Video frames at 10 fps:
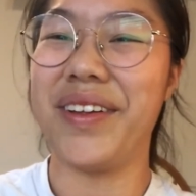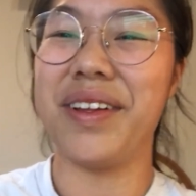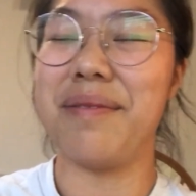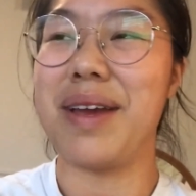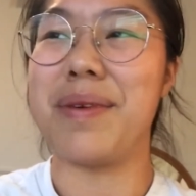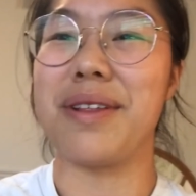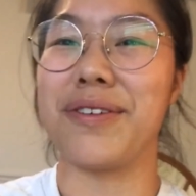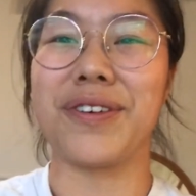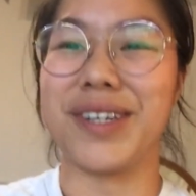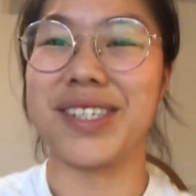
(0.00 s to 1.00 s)
maybe the
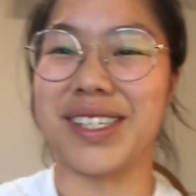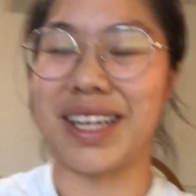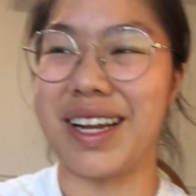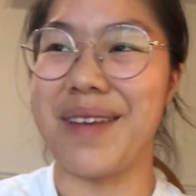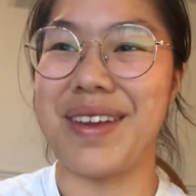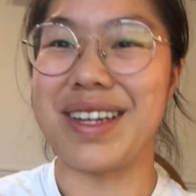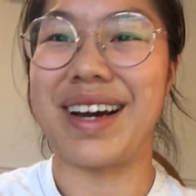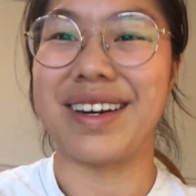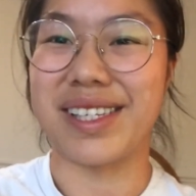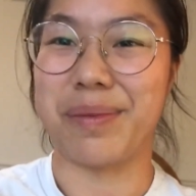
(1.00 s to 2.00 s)
first or second time the
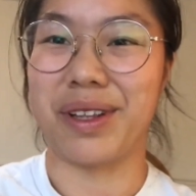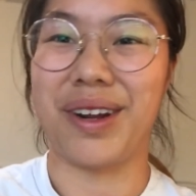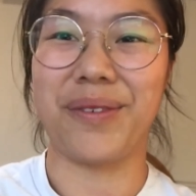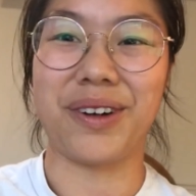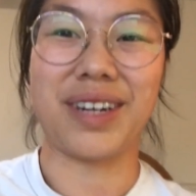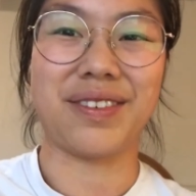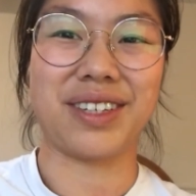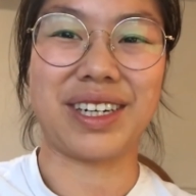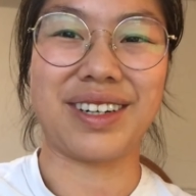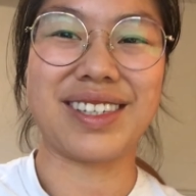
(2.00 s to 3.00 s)
entire summer that I've worked after
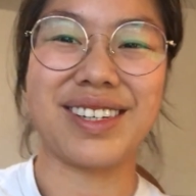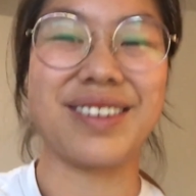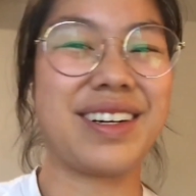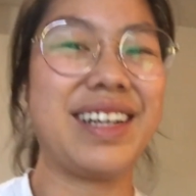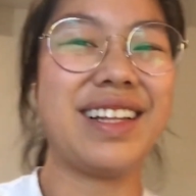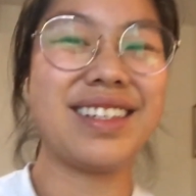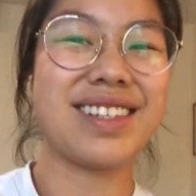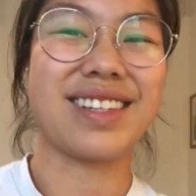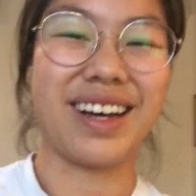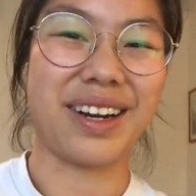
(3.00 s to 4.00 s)
dinner, so this is
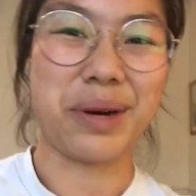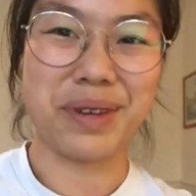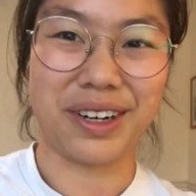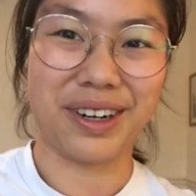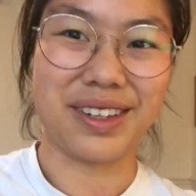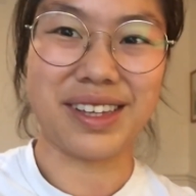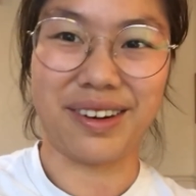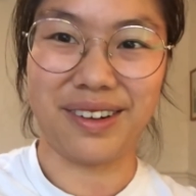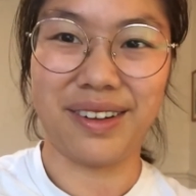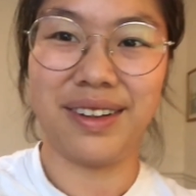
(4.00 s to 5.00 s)
not a common occurrence at
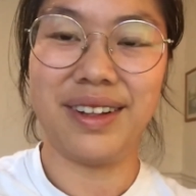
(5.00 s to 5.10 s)
all.